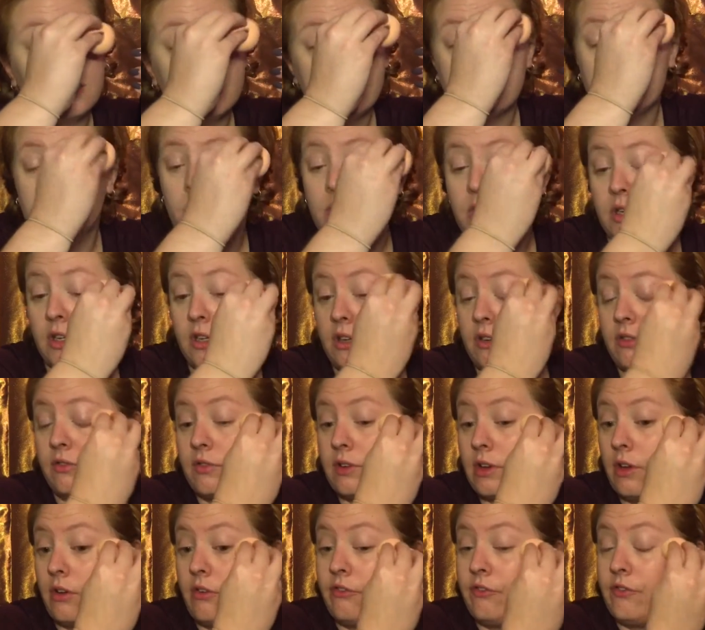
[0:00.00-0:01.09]
sort of
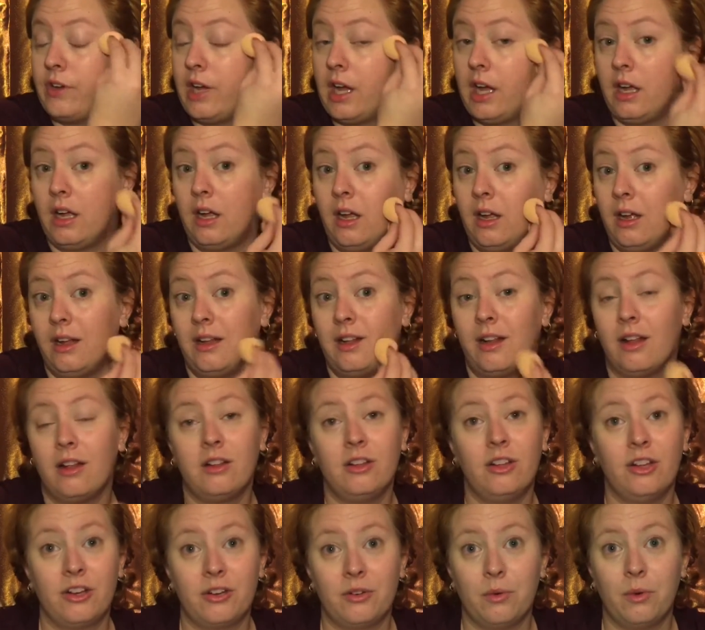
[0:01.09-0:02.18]
fall
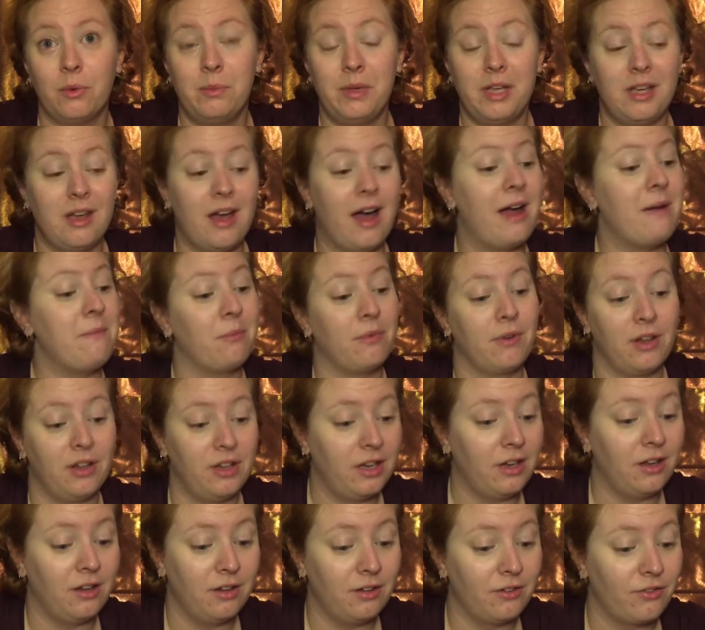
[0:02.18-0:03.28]
look will be. I'm
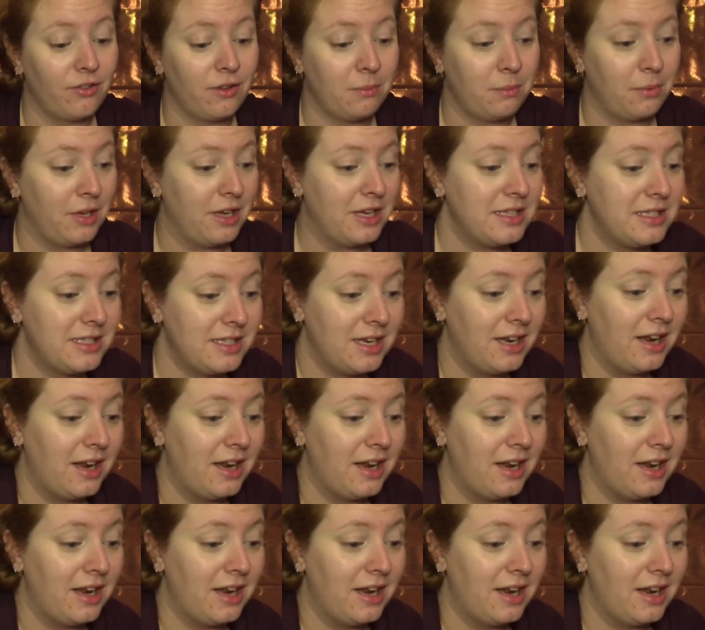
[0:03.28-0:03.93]
really all over the place